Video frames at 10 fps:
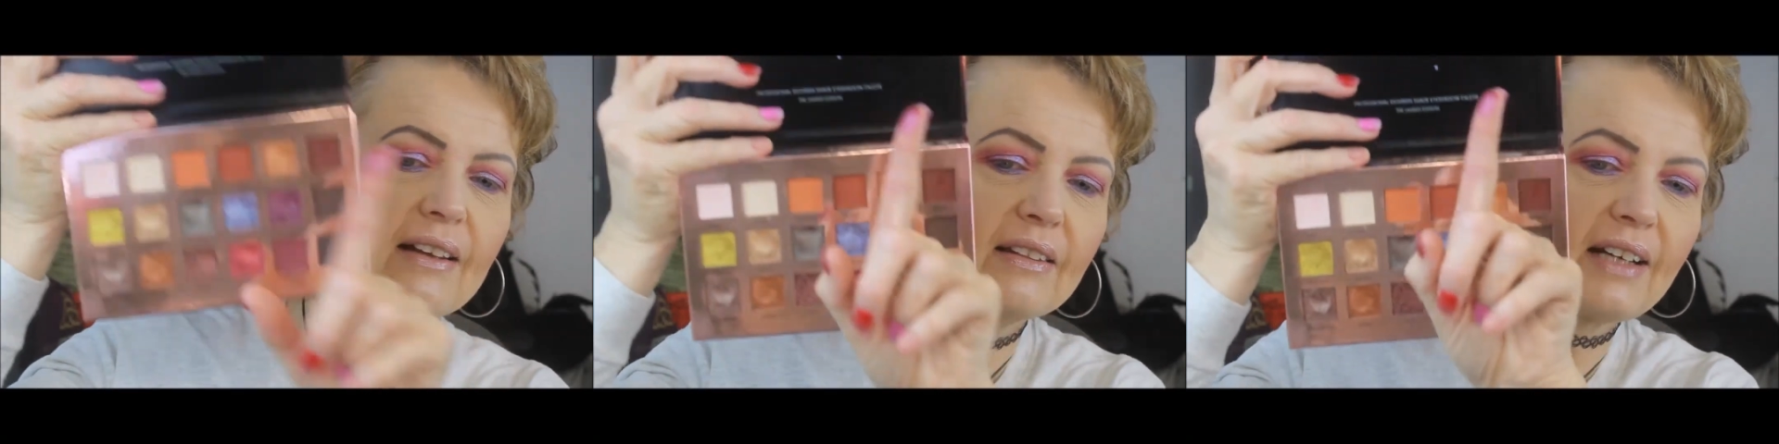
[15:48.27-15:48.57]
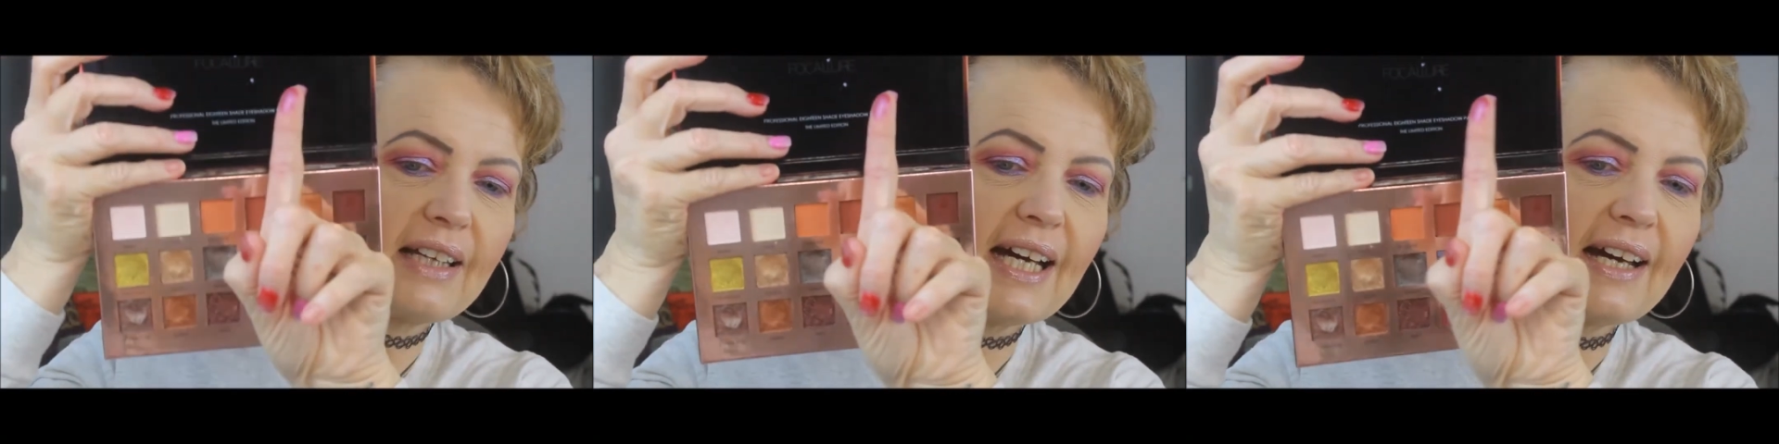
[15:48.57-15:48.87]
Look
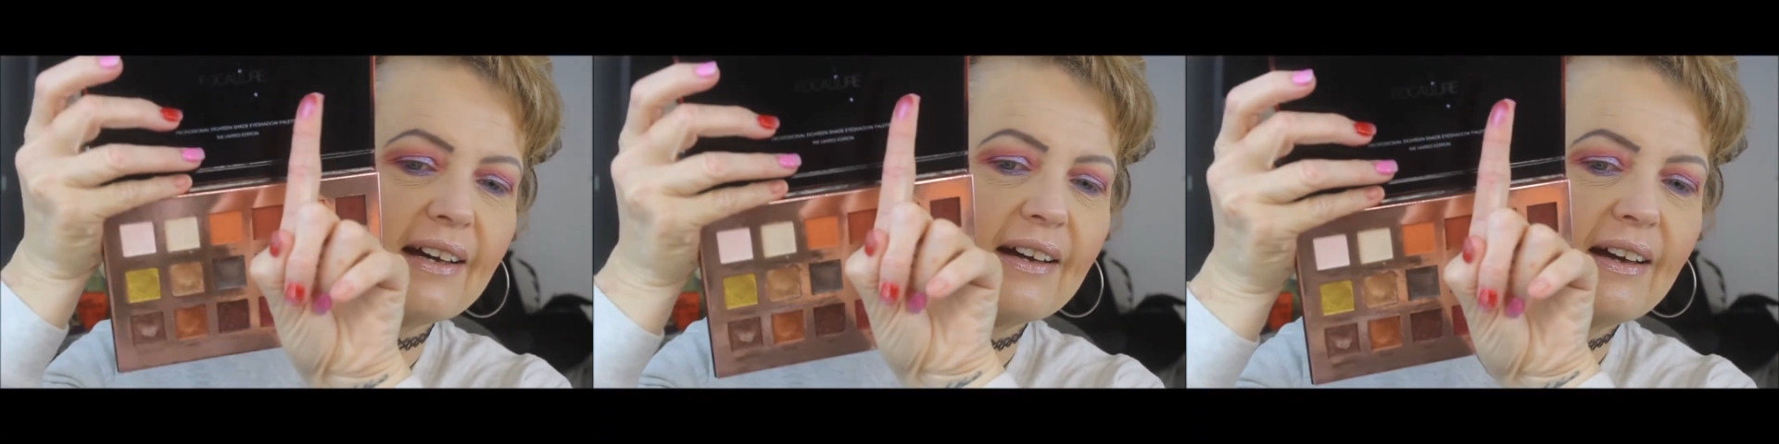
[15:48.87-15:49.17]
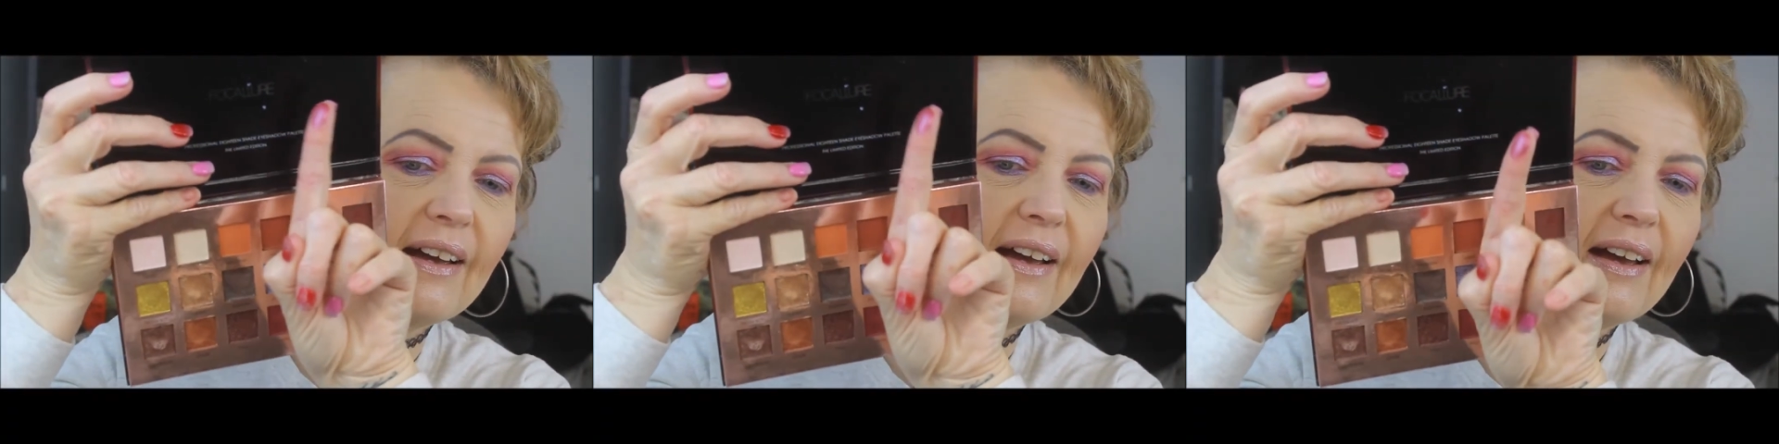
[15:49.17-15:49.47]
at that.
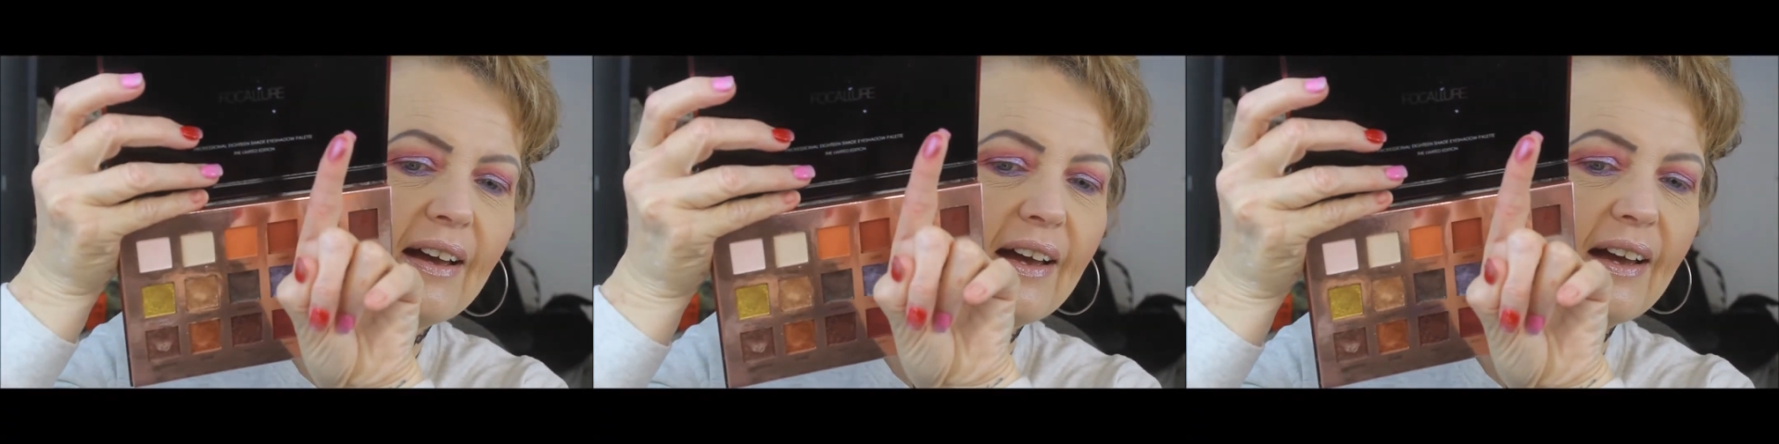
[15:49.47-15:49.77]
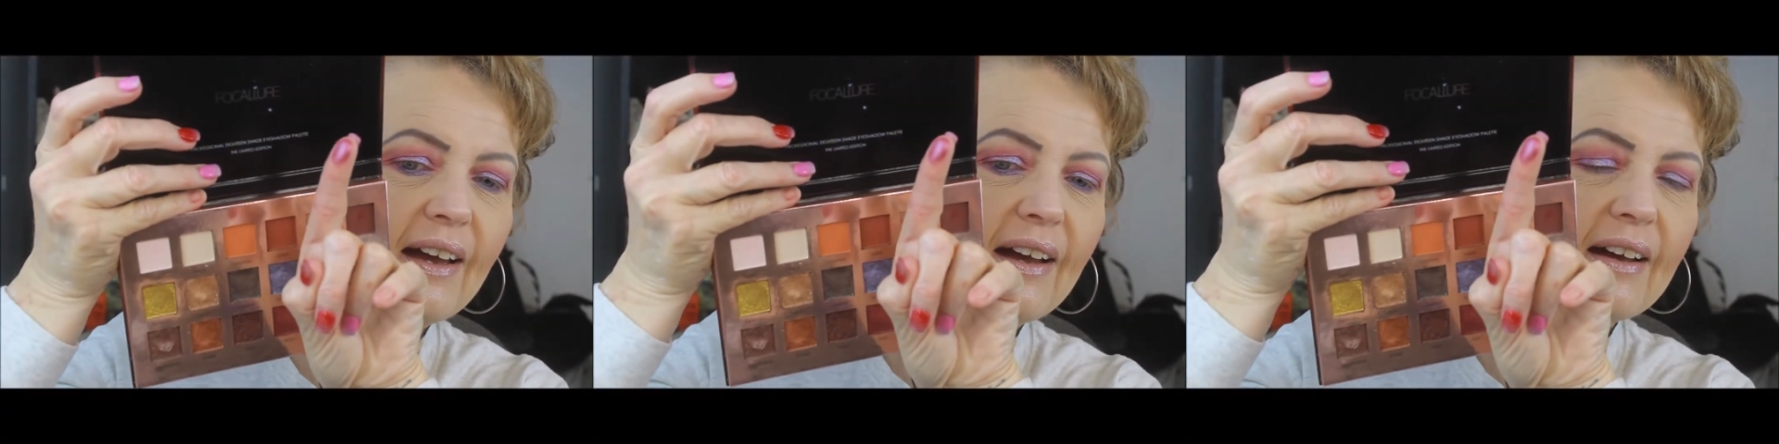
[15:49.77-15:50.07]

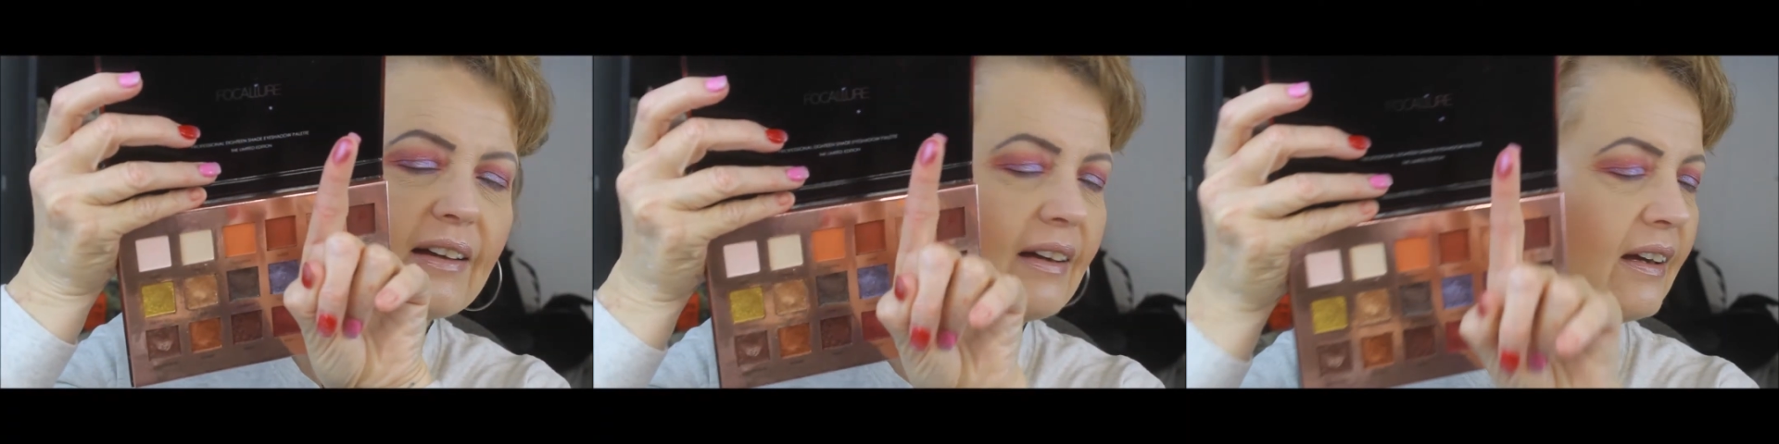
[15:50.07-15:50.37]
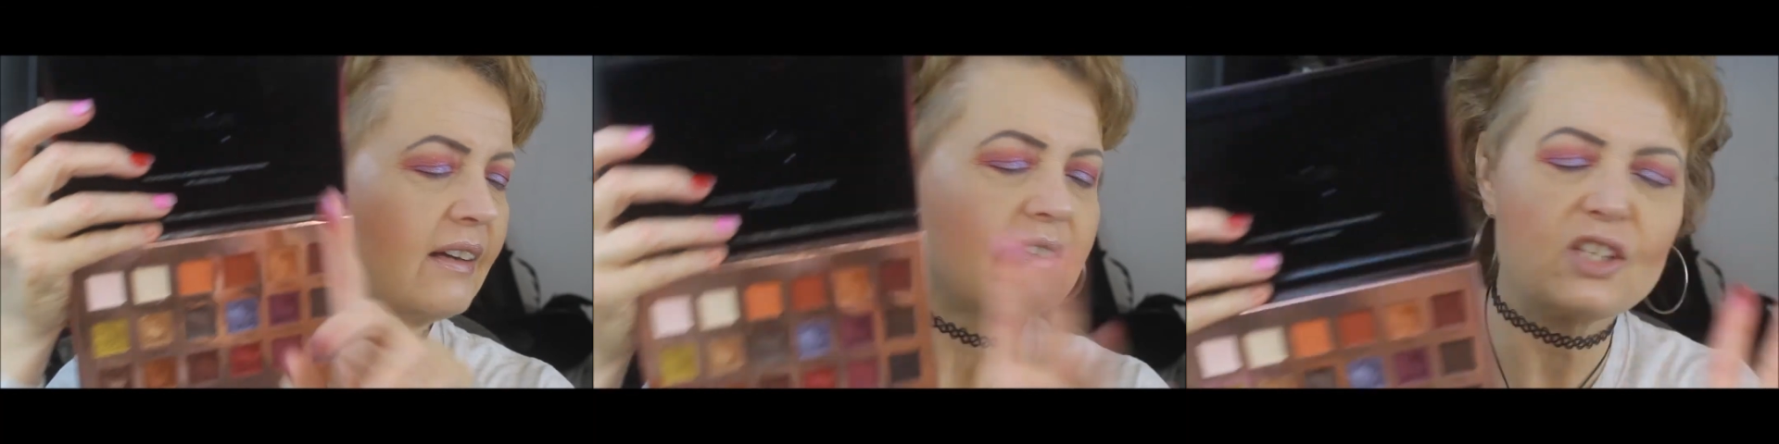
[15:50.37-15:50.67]

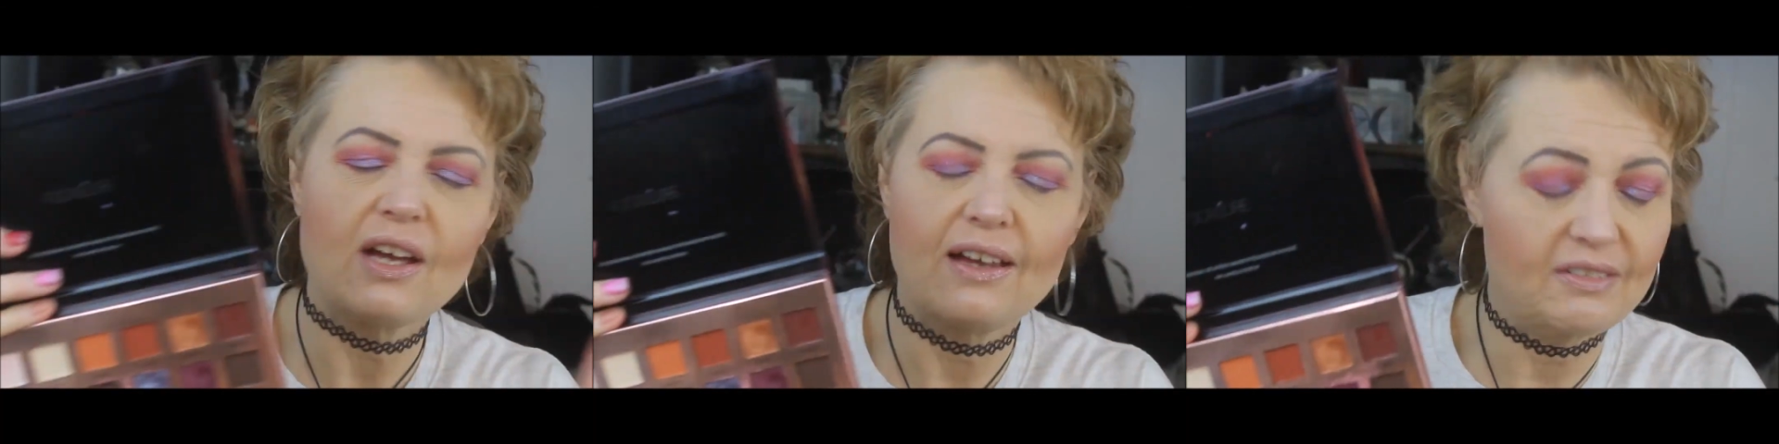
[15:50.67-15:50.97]
It's